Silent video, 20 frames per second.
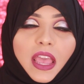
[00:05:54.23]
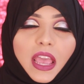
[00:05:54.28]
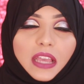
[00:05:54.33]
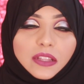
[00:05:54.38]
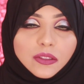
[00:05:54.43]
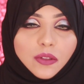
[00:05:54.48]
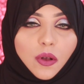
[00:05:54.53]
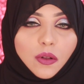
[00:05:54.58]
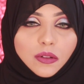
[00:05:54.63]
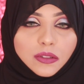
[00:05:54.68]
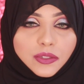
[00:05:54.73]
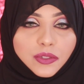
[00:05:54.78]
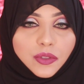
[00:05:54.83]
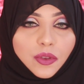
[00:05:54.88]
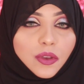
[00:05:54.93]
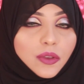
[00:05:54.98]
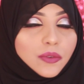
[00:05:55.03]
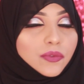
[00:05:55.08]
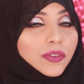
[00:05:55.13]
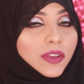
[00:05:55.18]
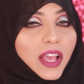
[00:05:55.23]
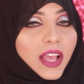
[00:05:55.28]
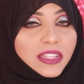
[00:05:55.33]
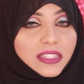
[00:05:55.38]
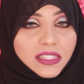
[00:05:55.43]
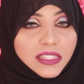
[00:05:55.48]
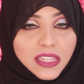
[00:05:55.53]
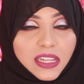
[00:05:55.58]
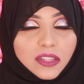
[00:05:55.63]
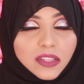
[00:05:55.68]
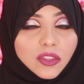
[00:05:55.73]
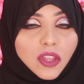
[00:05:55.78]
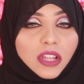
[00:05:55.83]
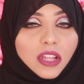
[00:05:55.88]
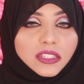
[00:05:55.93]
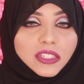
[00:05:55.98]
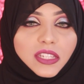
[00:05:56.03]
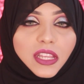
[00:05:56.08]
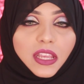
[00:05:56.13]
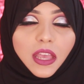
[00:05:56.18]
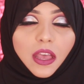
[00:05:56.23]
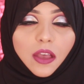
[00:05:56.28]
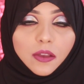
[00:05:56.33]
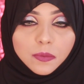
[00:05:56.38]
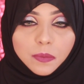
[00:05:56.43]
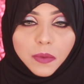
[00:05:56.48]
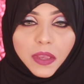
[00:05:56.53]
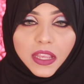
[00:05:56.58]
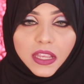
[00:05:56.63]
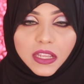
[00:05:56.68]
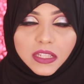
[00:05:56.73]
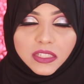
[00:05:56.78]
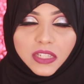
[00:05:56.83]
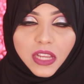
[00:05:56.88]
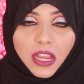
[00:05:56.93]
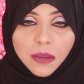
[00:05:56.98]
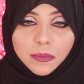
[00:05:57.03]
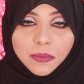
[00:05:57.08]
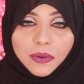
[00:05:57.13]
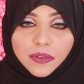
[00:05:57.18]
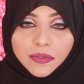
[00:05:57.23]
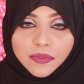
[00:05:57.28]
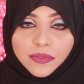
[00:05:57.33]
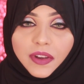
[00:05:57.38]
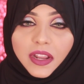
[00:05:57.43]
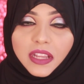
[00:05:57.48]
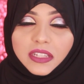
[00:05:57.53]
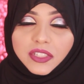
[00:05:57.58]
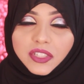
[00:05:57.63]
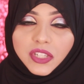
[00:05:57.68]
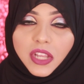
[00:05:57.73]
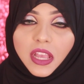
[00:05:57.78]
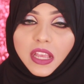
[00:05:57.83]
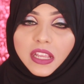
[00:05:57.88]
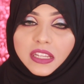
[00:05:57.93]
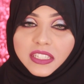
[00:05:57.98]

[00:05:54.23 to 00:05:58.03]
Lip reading: And also, if you guys did not check out my hijab refresh